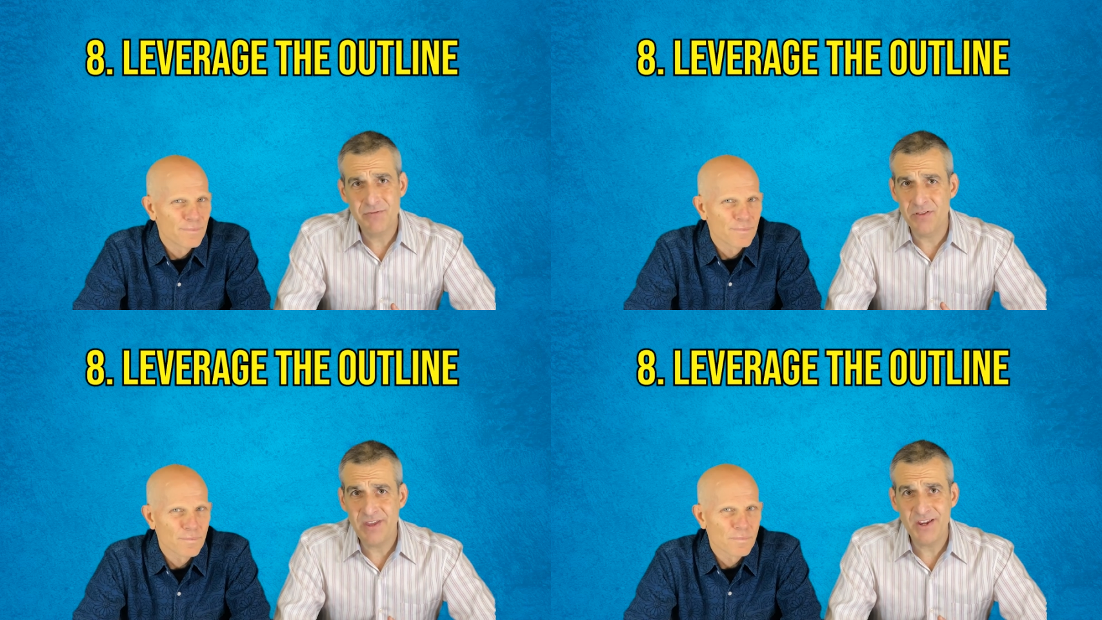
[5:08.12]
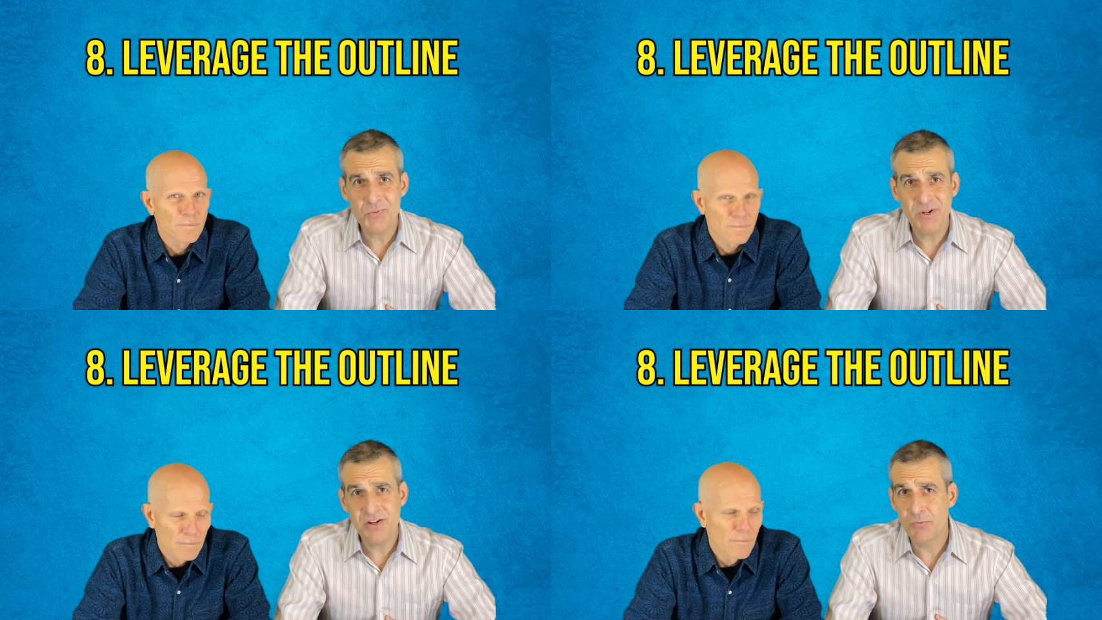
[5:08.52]
Speaker 1: different things
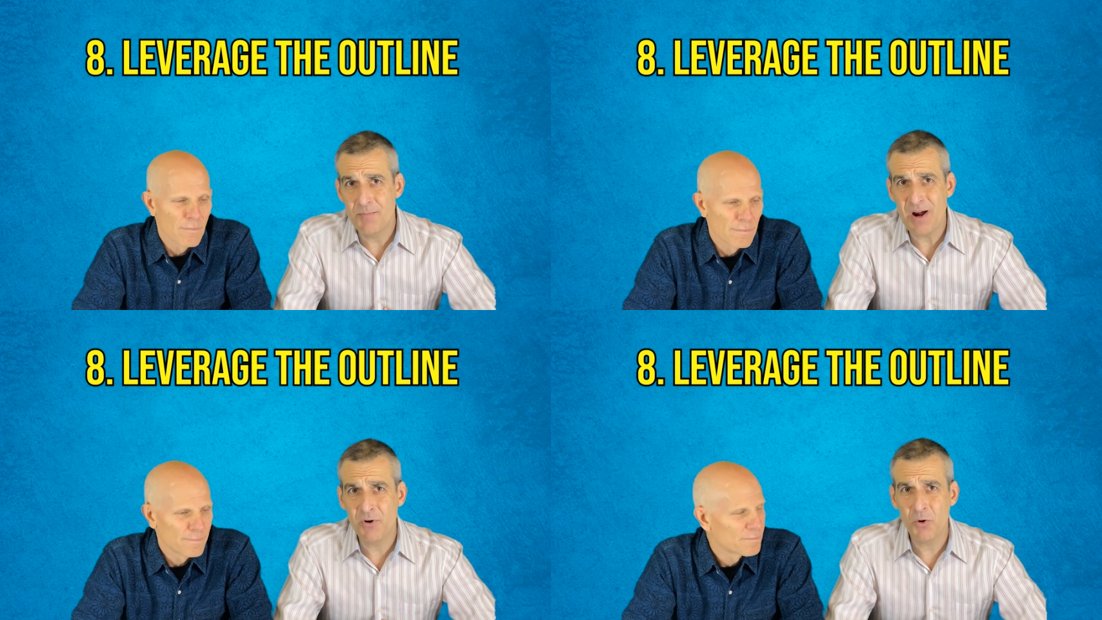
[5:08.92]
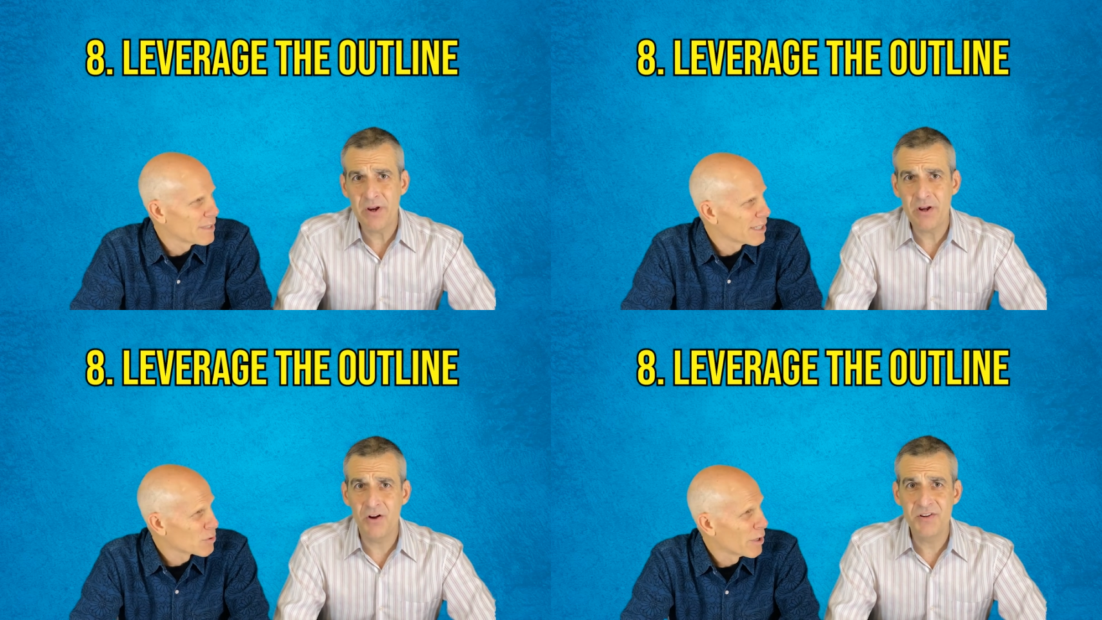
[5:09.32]
we need to remember.
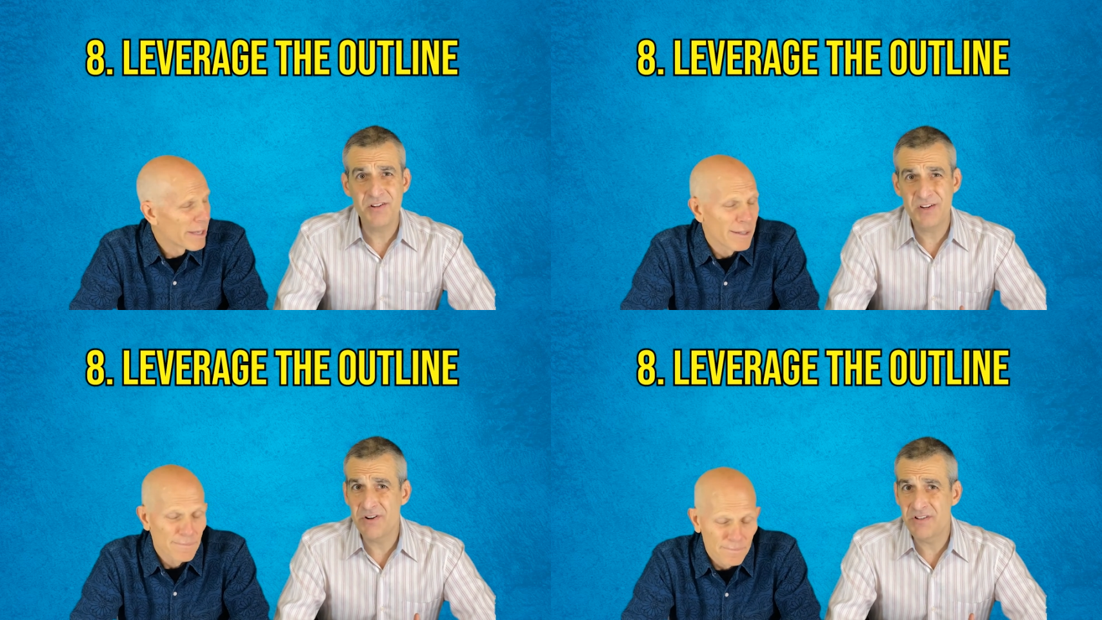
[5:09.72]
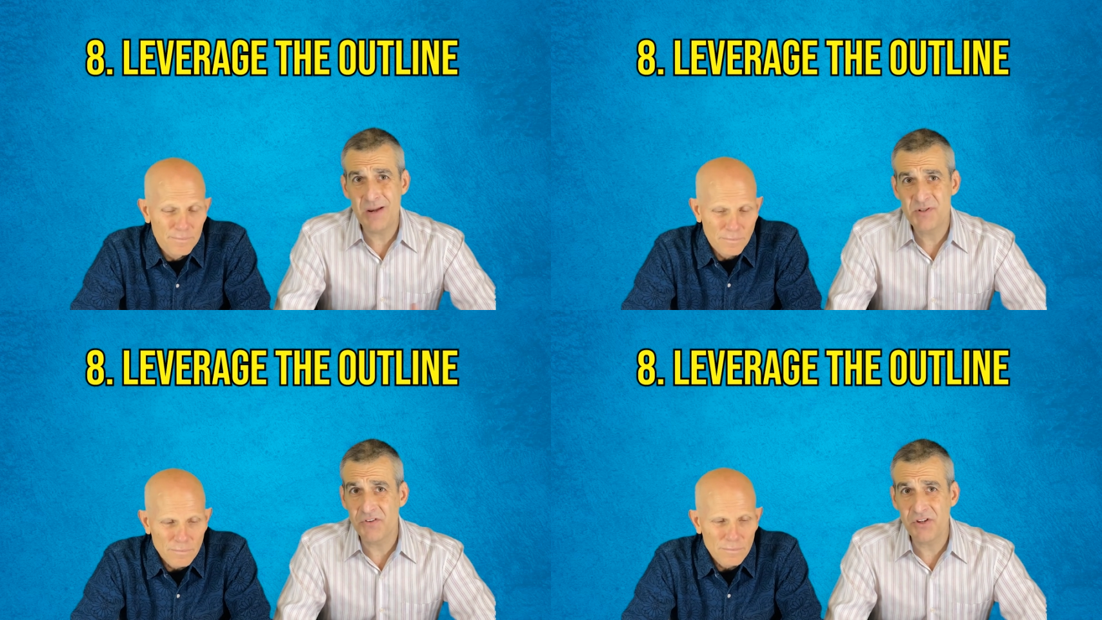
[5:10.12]
We that's all right. need different
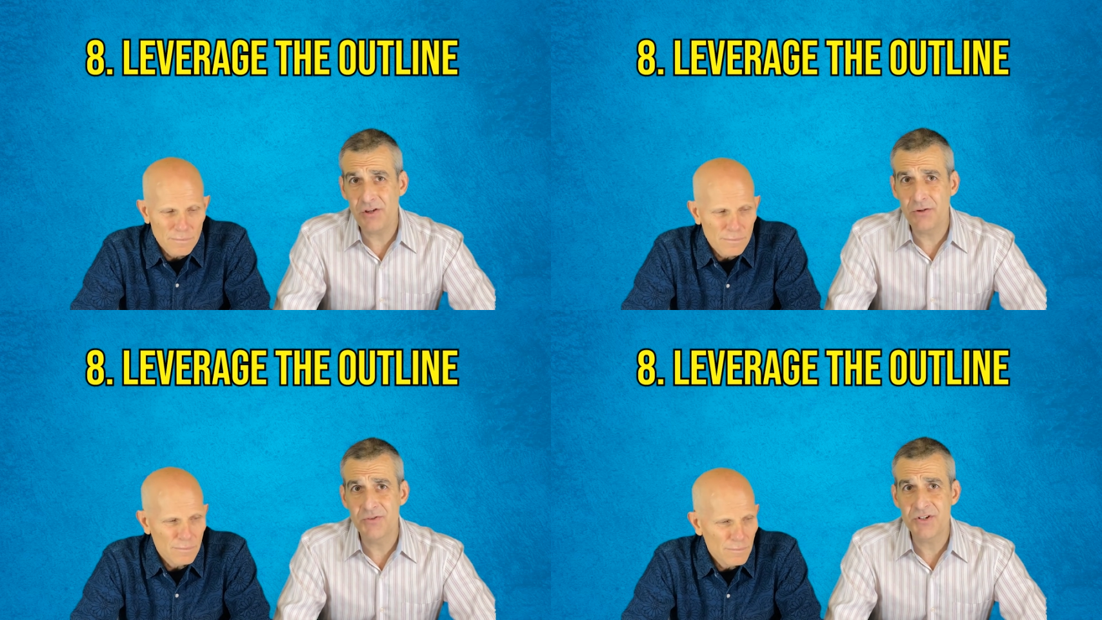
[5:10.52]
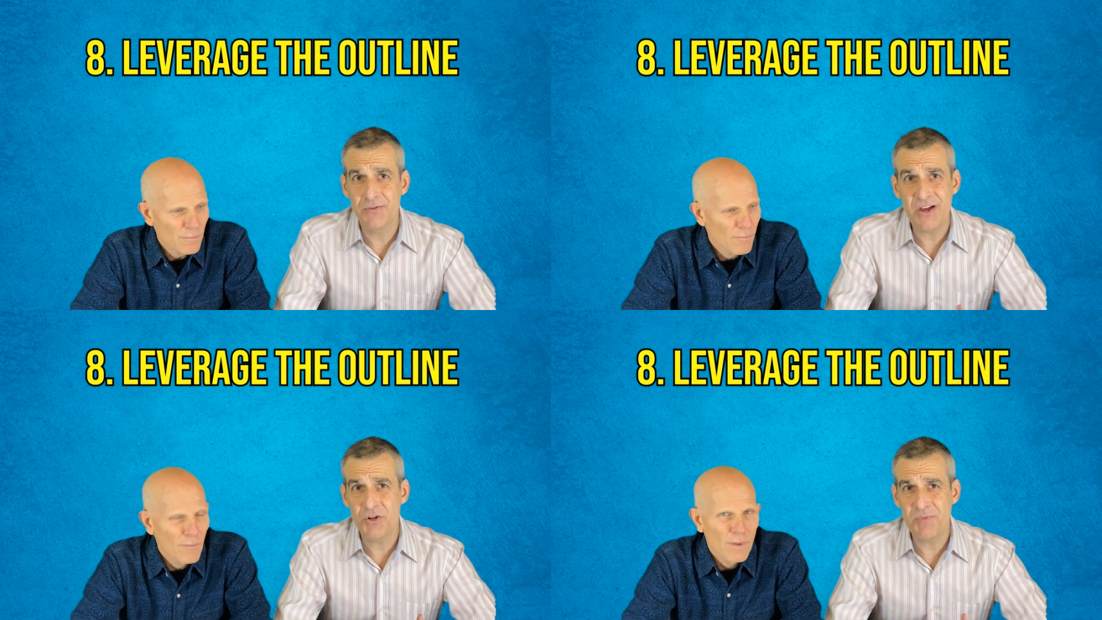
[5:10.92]
types of cues, so
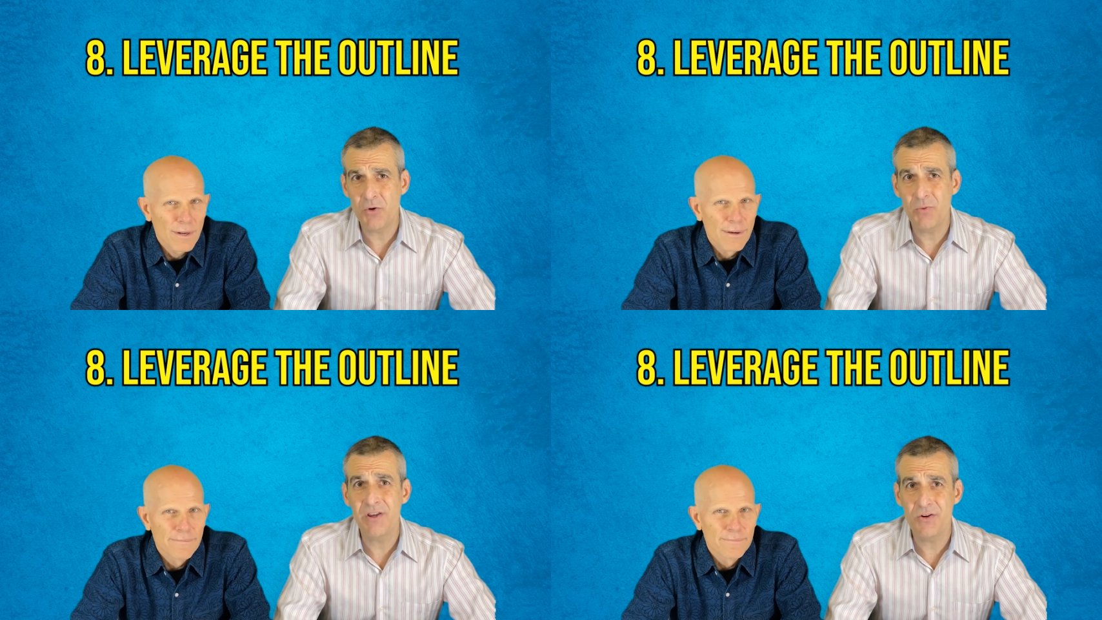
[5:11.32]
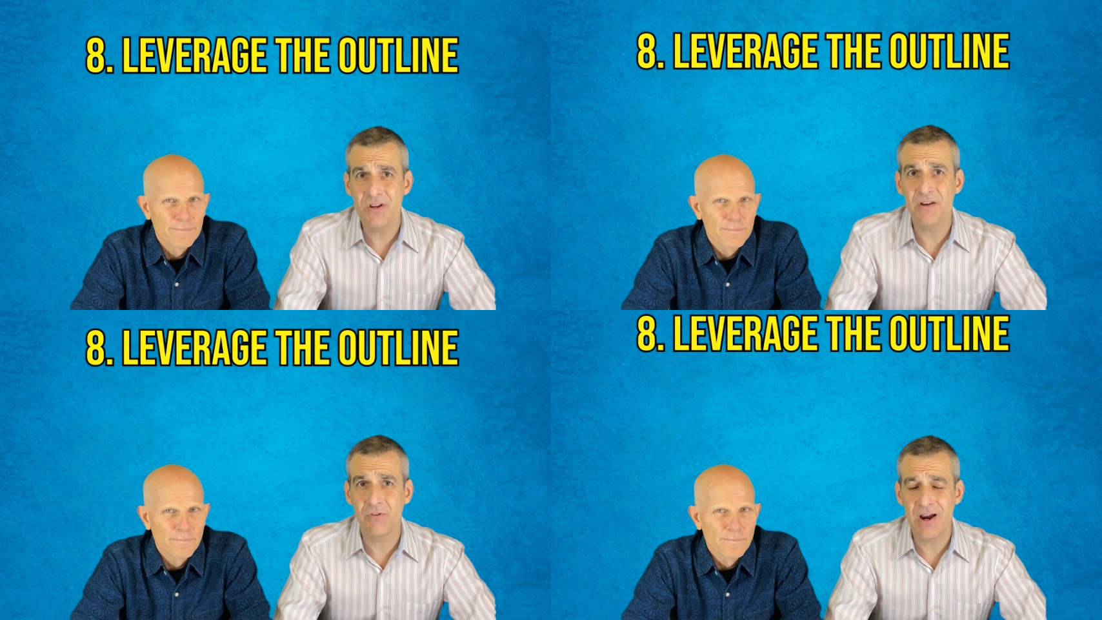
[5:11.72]
that should be quite
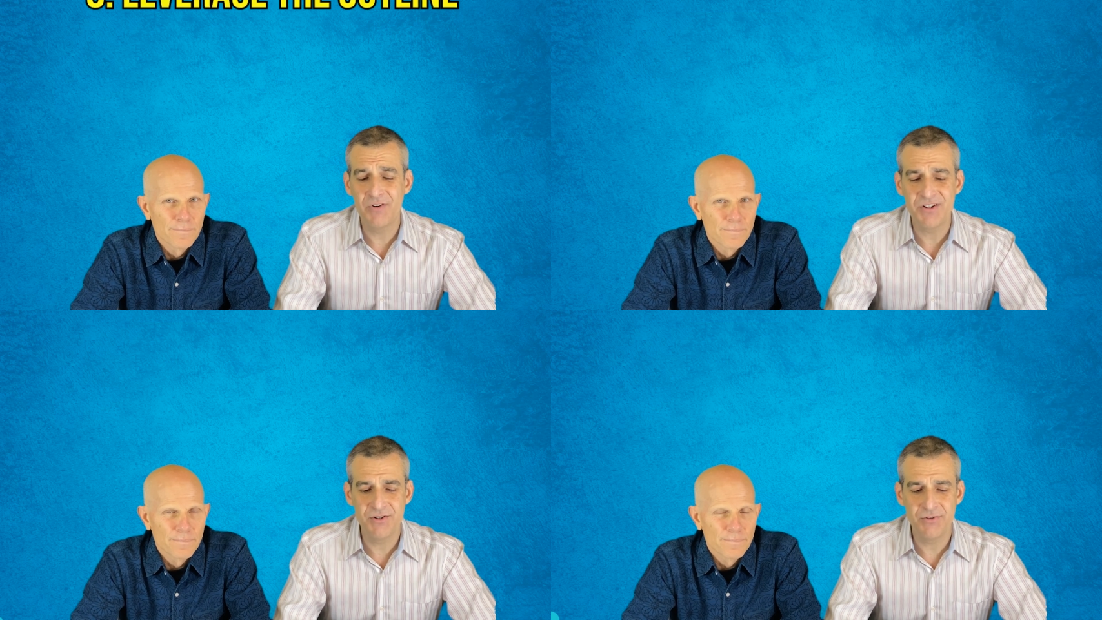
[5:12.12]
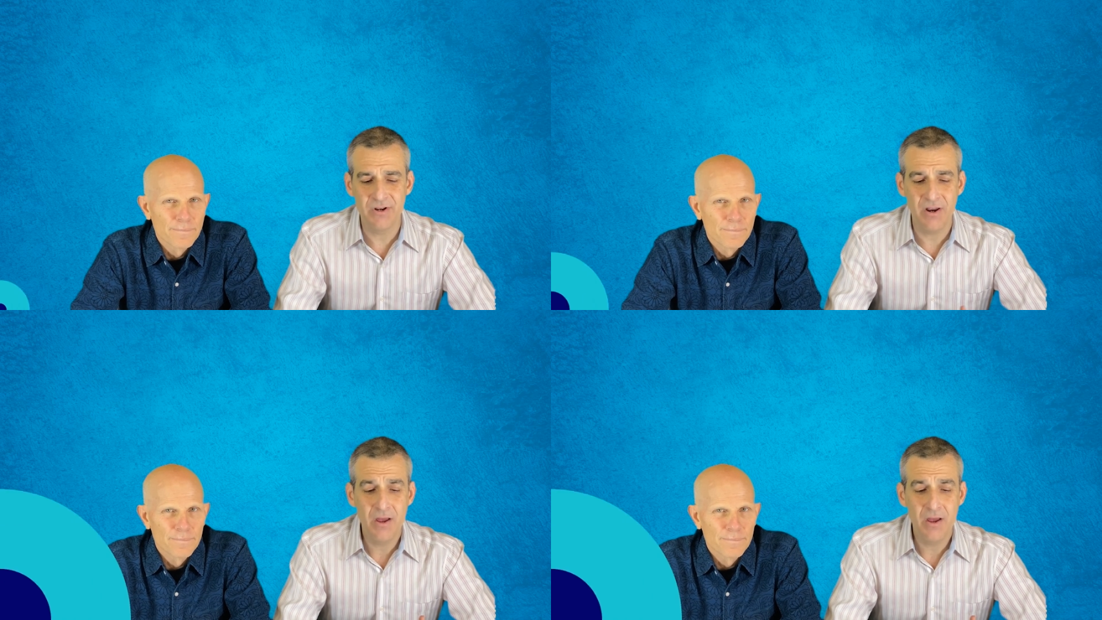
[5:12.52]
unique for every student.